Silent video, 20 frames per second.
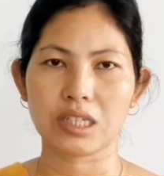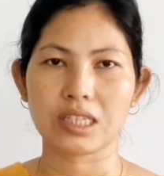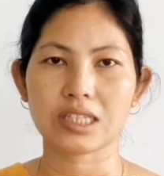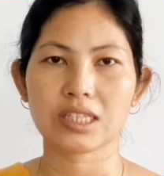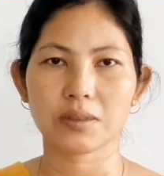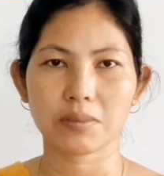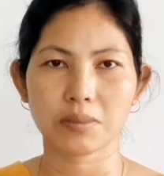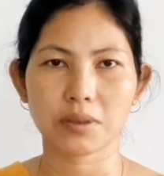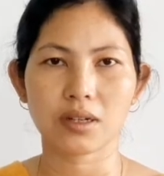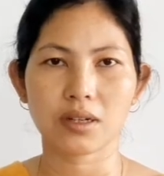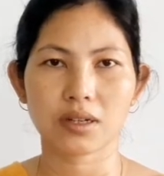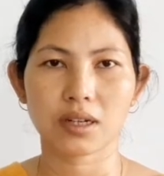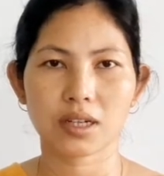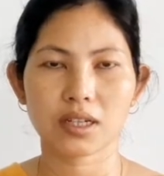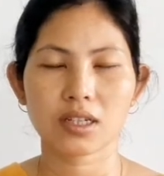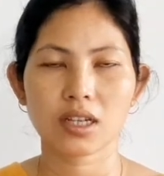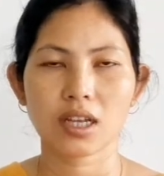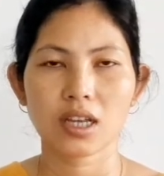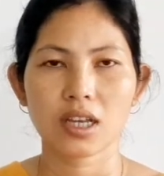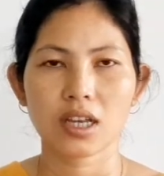eatable,
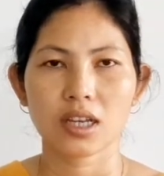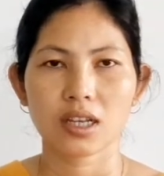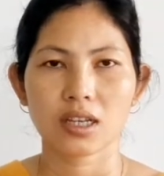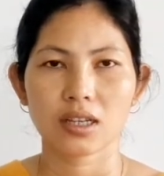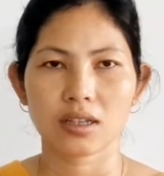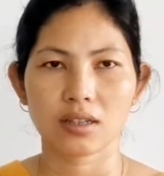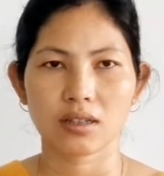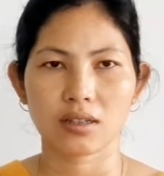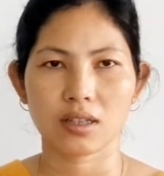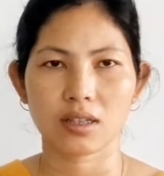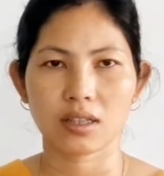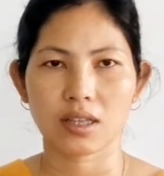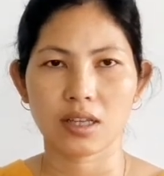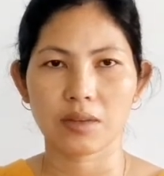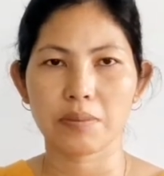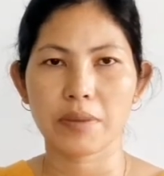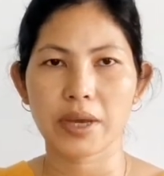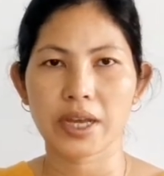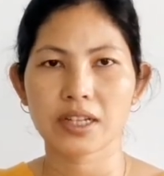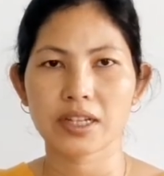right?
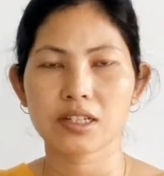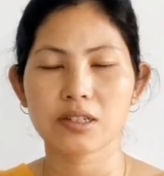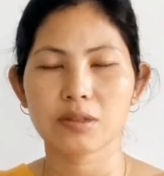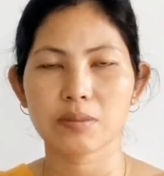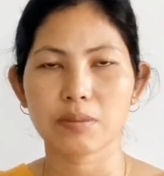A bad